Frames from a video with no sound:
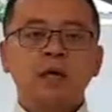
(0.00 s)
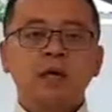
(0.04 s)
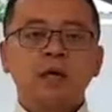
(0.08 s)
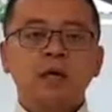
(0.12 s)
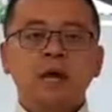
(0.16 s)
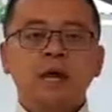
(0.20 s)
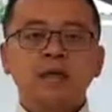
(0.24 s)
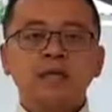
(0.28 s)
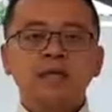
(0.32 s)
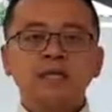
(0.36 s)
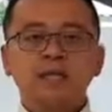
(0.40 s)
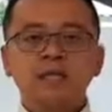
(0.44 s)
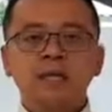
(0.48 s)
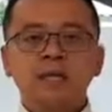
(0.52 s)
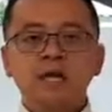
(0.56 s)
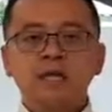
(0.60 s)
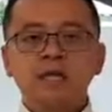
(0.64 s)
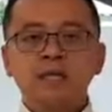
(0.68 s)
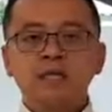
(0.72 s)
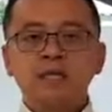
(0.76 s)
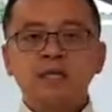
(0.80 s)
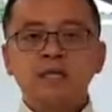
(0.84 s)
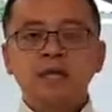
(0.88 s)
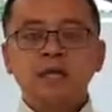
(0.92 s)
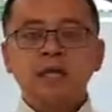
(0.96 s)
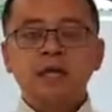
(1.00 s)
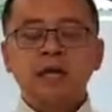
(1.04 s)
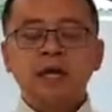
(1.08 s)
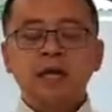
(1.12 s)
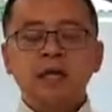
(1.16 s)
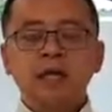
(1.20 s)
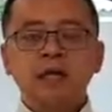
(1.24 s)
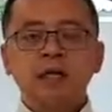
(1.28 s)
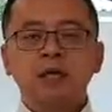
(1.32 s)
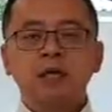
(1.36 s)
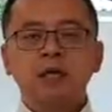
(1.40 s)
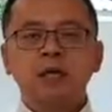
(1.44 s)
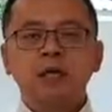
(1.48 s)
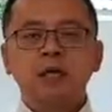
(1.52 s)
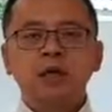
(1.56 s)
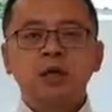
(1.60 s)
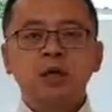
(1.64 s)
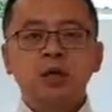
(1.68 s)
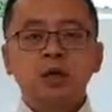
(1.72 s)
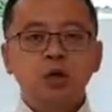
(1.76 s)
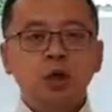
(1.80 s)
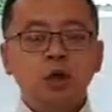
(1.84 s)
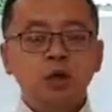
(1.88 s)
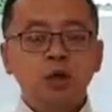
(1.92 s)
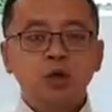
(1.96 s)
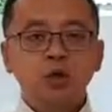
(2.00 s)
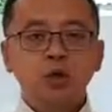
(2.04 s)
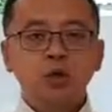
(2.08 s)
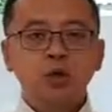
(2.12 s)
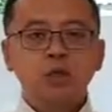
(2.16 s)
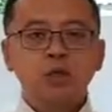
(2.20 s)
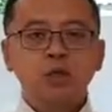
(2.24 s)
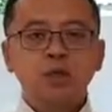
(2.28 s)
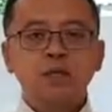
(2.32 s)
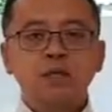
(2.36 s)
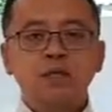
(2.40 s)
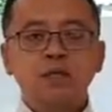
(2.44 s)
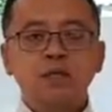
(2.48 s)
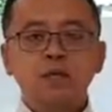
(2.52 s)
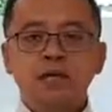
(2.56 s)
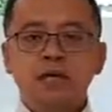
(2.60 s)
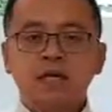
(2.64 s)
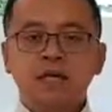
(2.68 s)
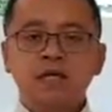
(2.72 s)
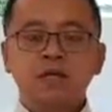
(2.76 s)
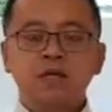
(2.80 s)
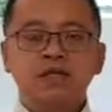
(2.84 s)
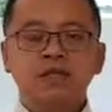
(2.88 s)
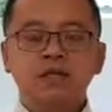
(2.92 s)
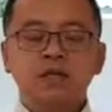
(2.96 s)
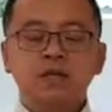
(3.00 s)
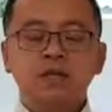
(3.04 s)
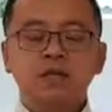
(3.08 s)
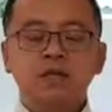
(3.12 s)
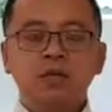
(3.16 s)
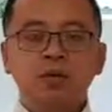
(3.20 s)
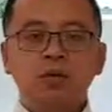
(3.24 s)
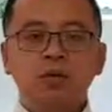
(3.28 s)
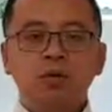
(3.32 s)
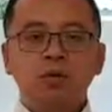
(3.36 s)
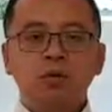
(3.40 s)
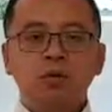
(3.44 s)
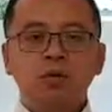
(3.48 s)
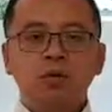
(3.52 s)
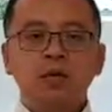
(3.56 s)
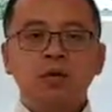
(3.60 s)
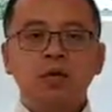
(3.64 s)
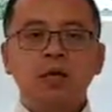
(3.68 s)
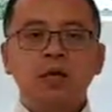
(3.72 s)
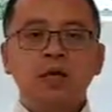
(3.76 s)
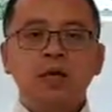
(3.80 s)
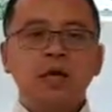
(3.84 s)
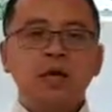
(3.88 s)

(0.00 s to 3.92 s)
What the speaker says: is certainly not a one-size-fits-all.